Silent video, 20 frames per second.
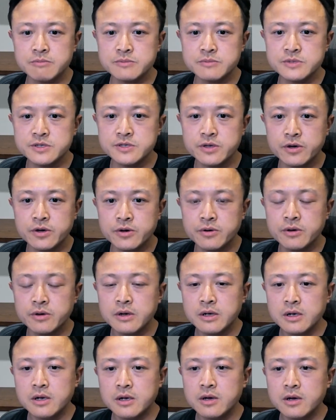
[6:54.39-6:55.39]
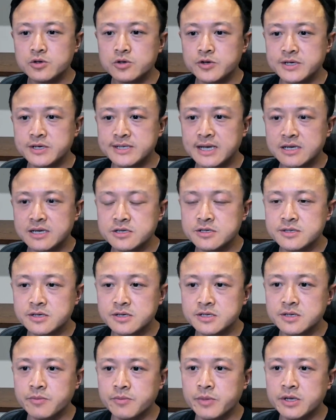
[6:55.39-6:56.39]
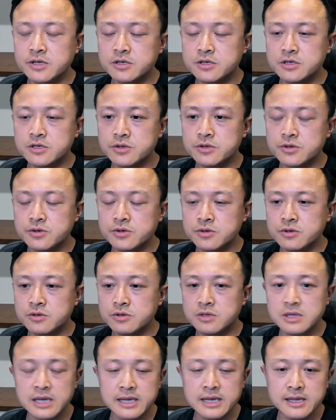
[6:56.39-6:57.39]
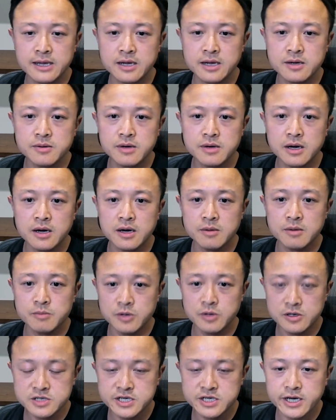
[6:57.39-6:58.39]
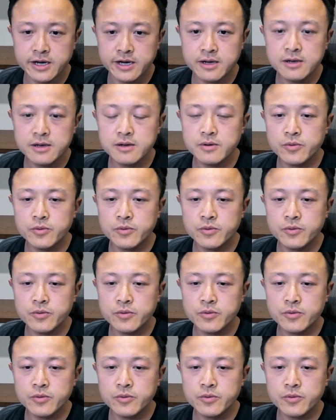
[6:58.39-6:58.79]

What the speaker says: So transactions are submitted to the LightLink blockchain.